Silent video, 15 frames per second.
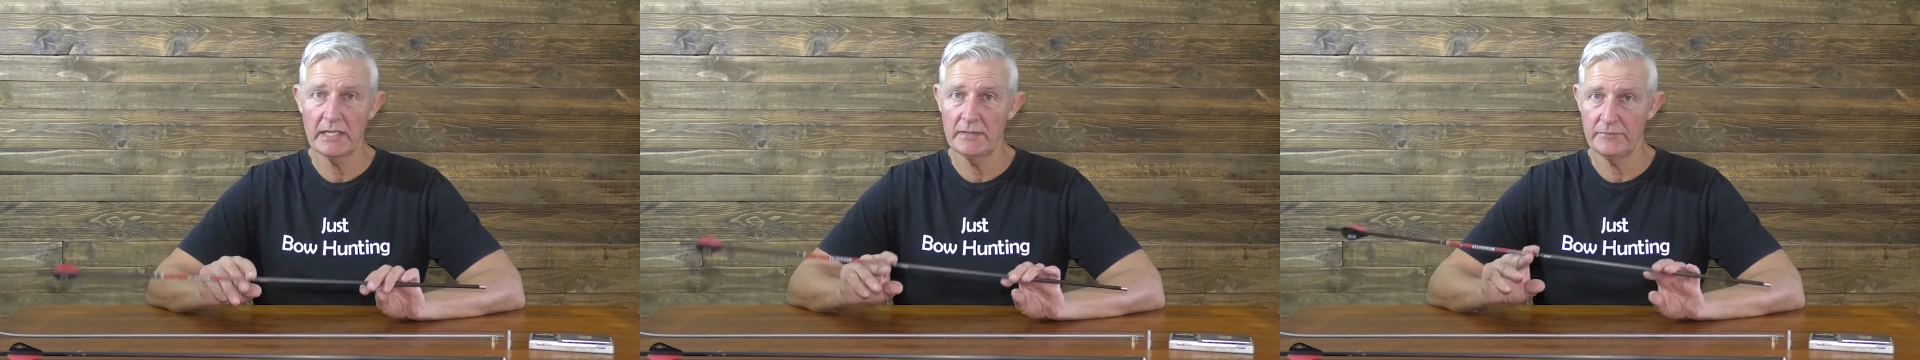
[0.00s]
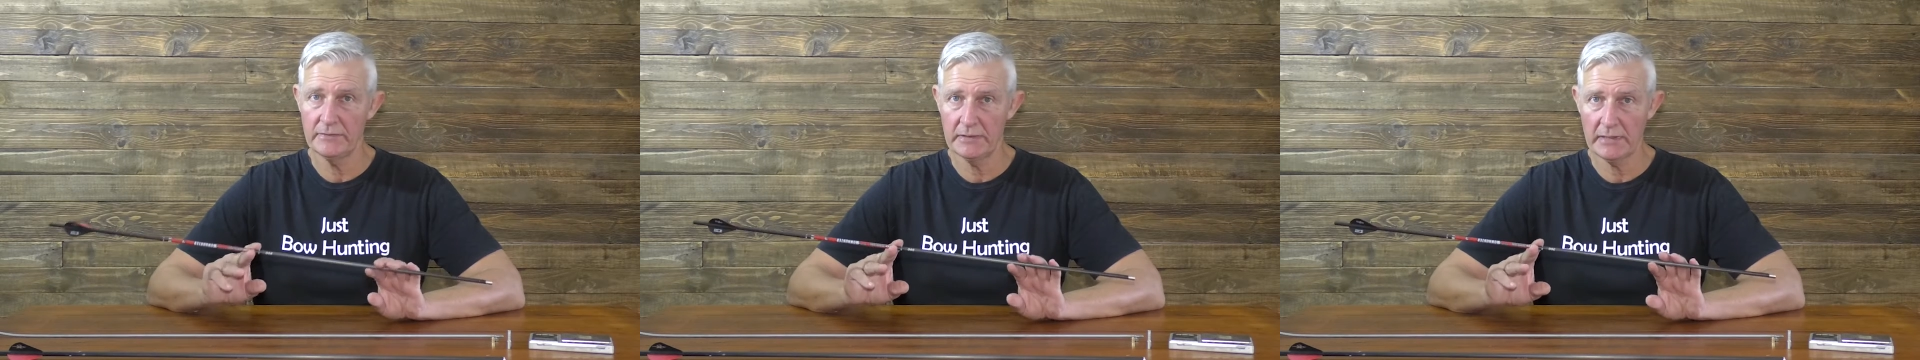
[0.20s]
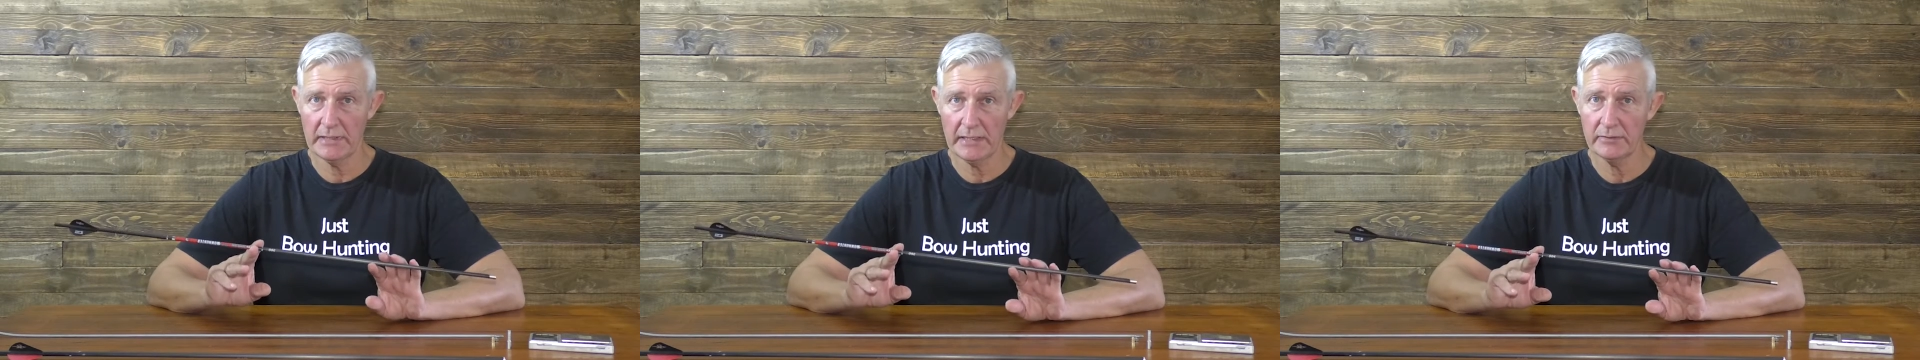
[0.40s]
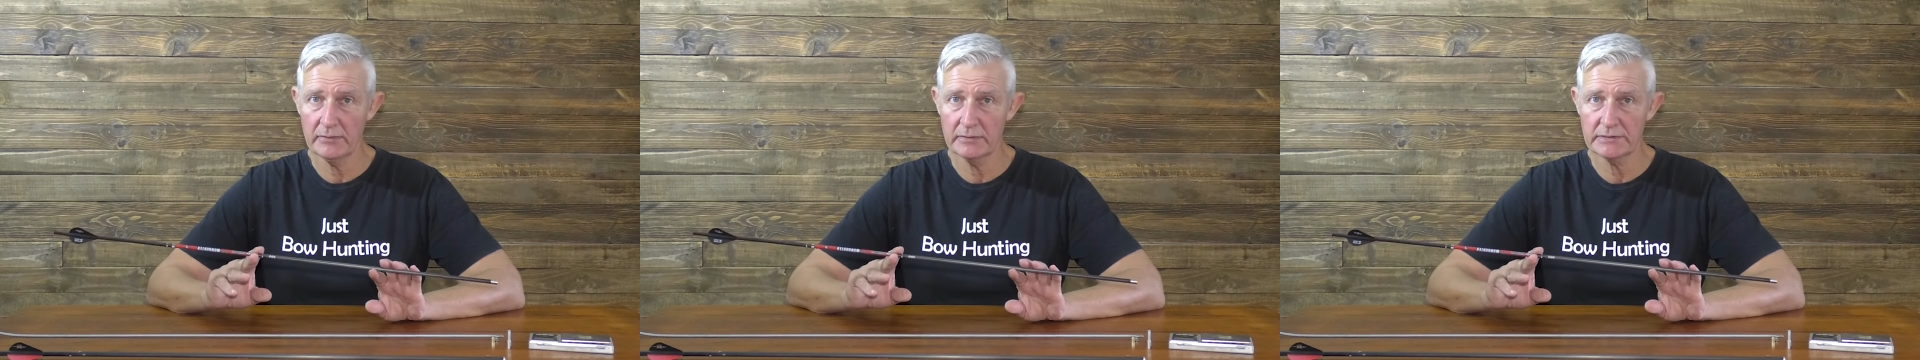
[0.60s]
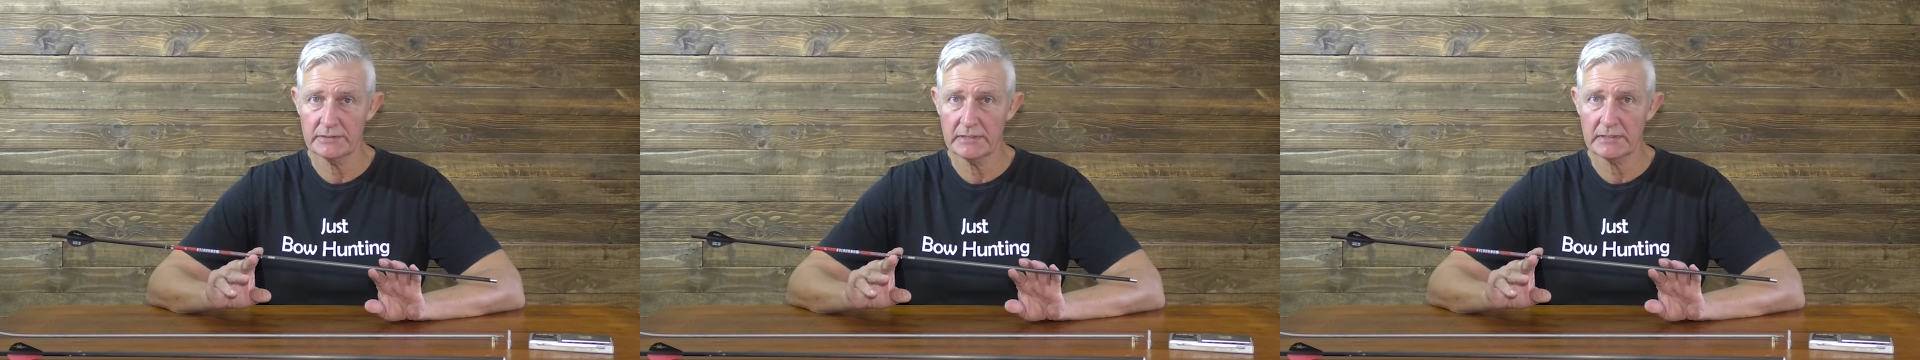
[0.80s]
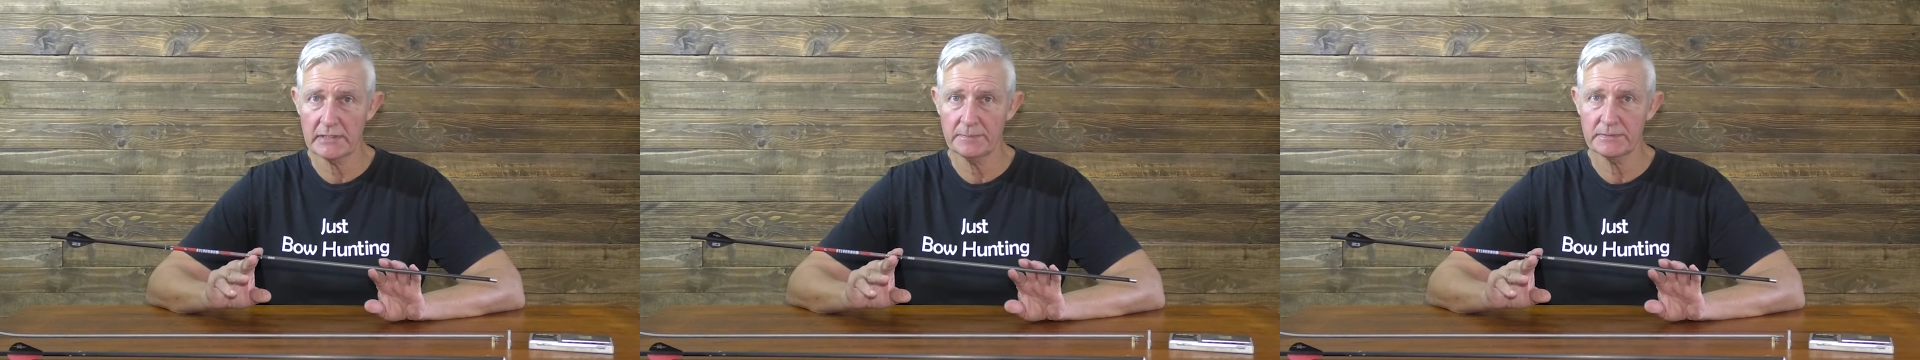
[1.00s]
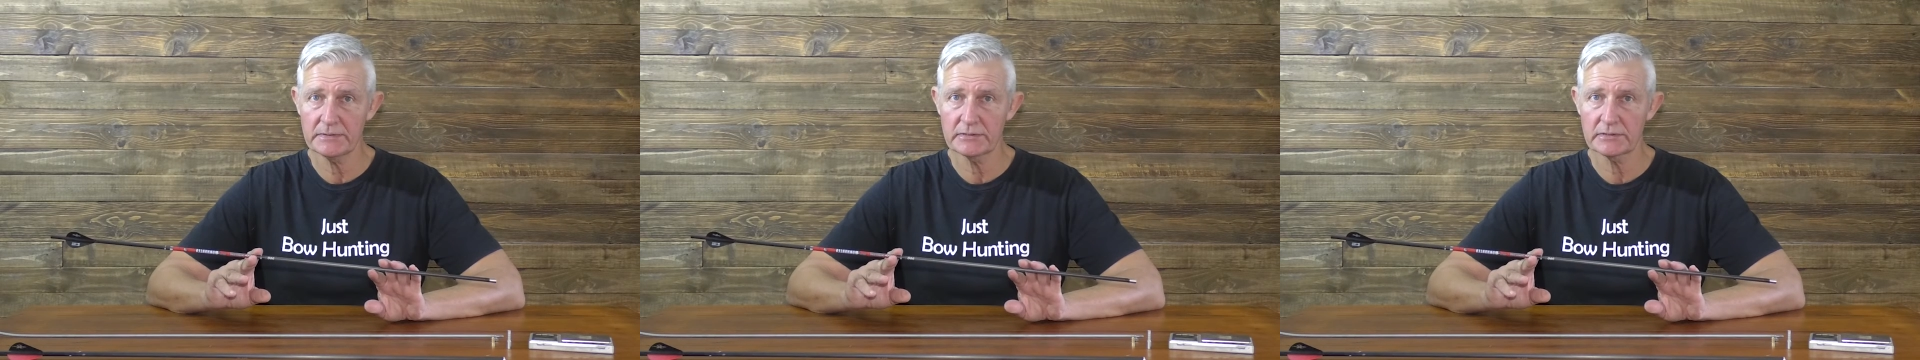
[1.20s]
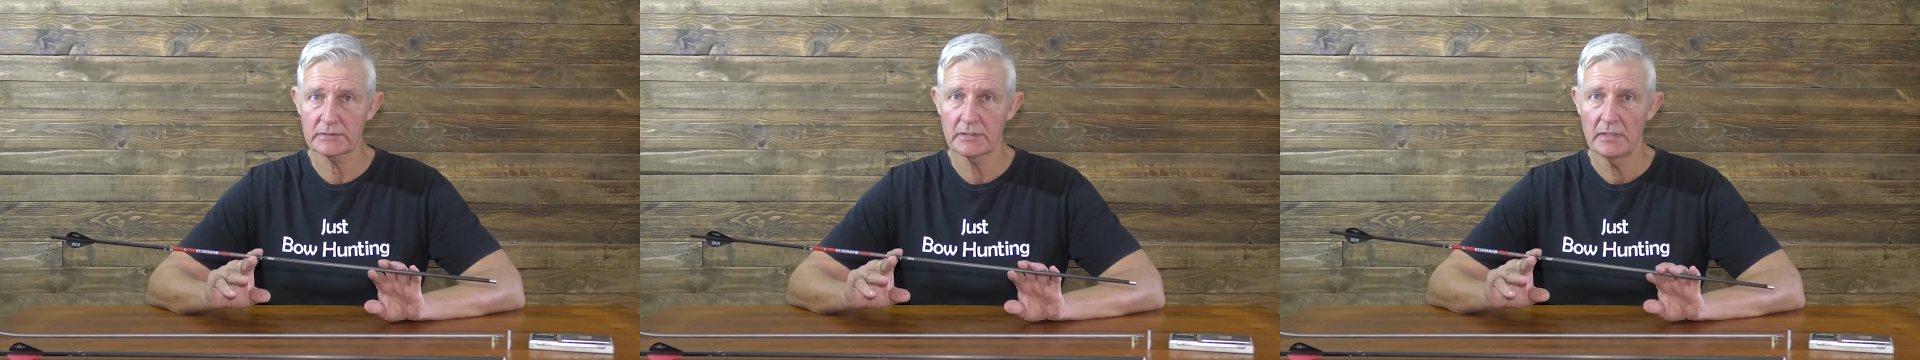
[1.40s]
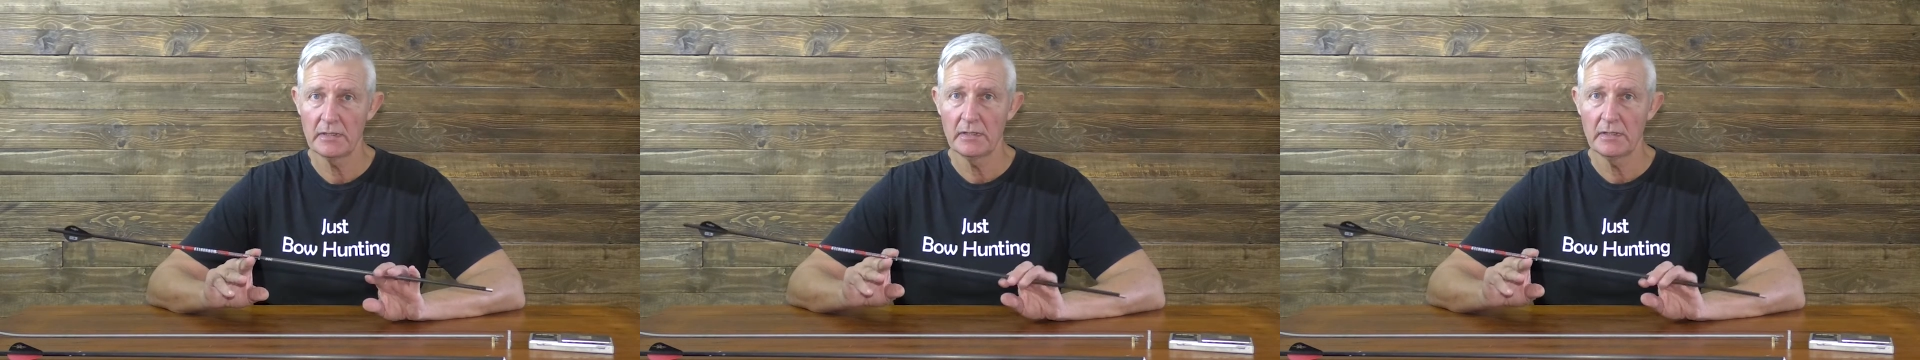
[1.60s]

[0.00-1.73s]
heavier arrow setups